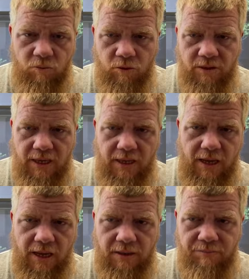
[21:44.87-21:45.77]
war debt
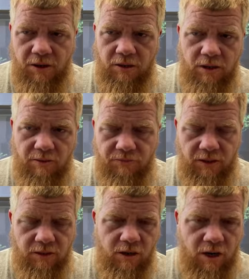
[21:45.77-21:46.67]
and part of the
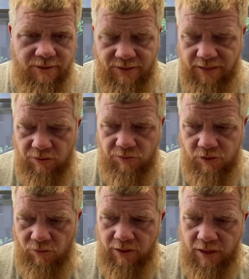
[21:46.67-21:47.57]
contract that was
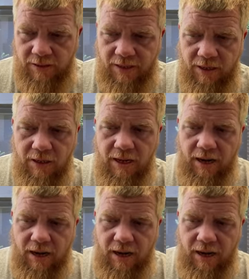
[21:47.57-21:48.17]
going on there